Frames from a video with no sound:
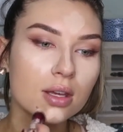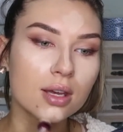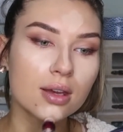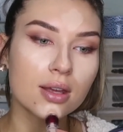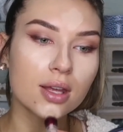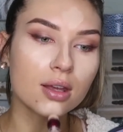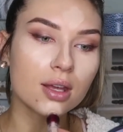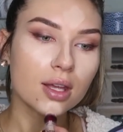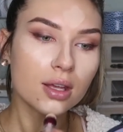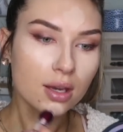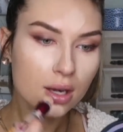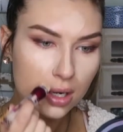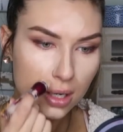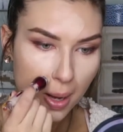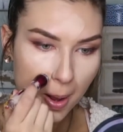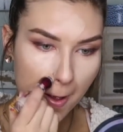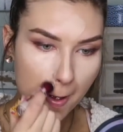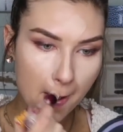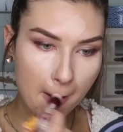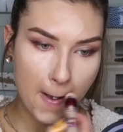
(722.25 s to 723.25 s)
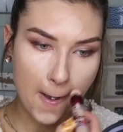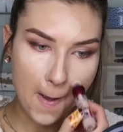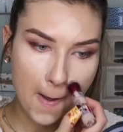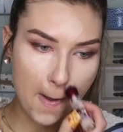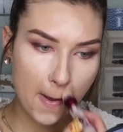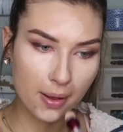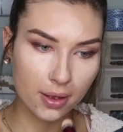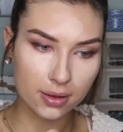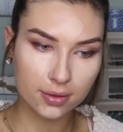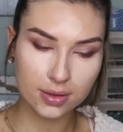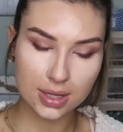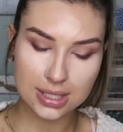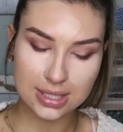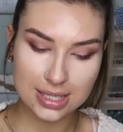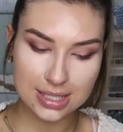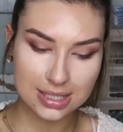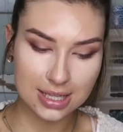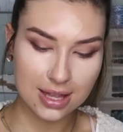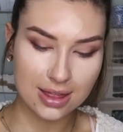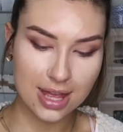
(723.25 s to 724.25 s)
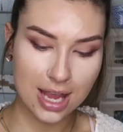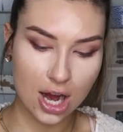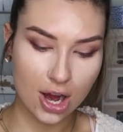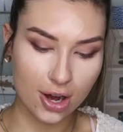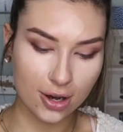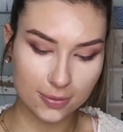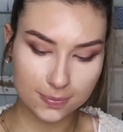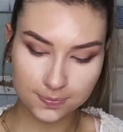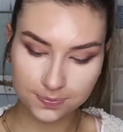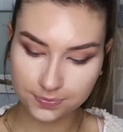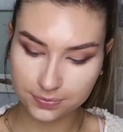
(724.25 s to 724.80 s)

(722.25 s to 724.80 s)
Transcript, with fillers: again. This is their